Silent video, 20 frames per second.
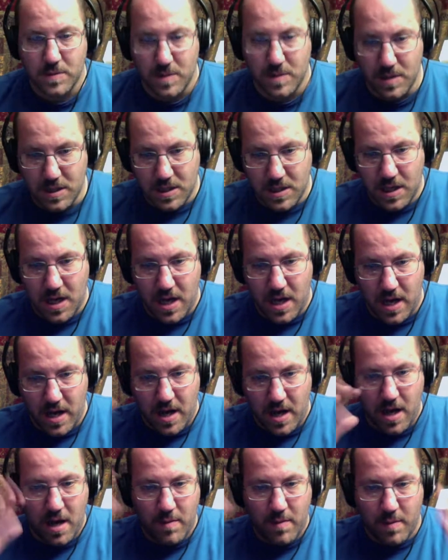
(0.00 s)
Hi,
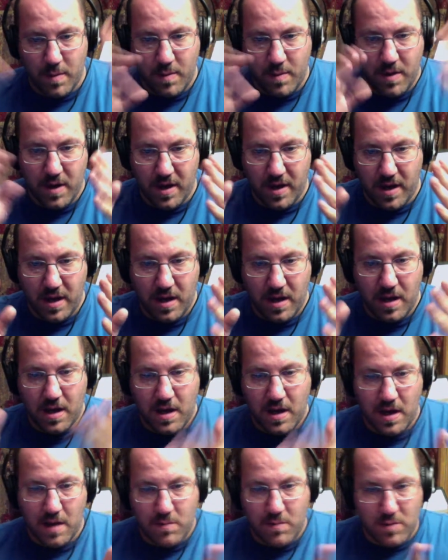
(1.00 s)
I'm a monkey.
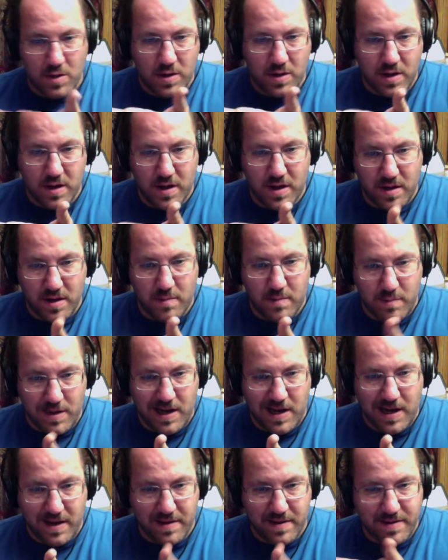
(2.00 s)
I'm looking at the
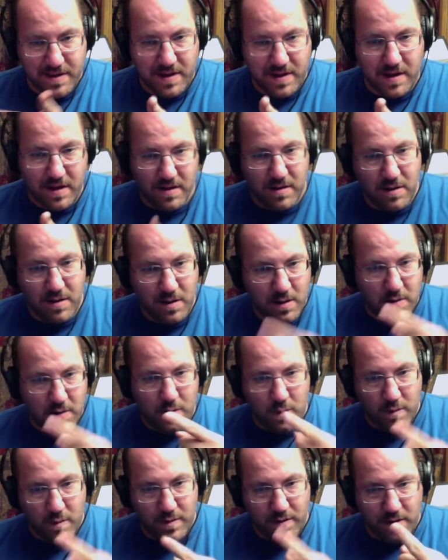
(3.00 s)
blank thing
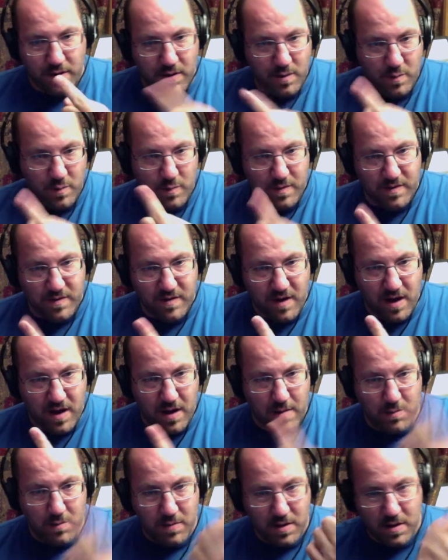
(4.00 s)
with the double job
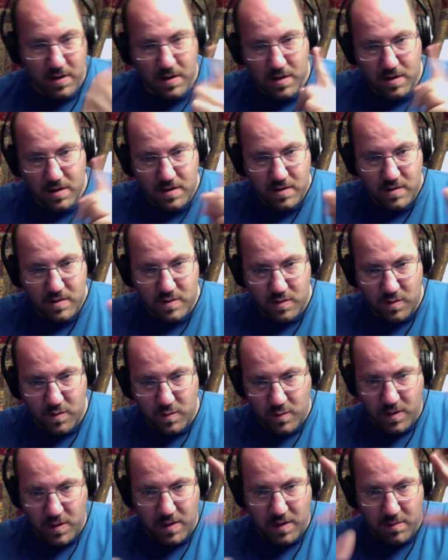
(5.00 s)
so that
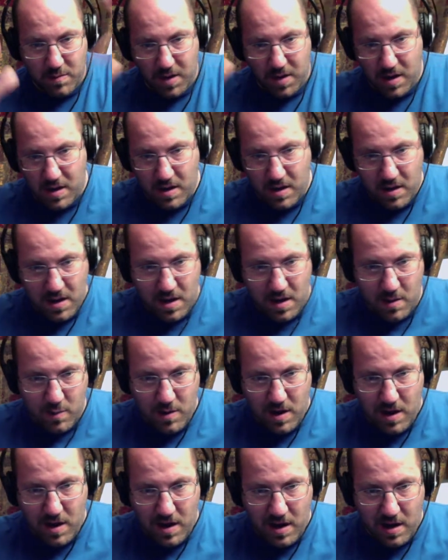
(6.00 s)
we can make it not
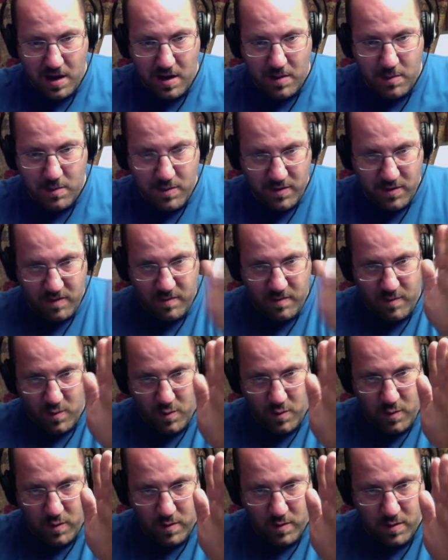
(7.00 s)
wide, but short.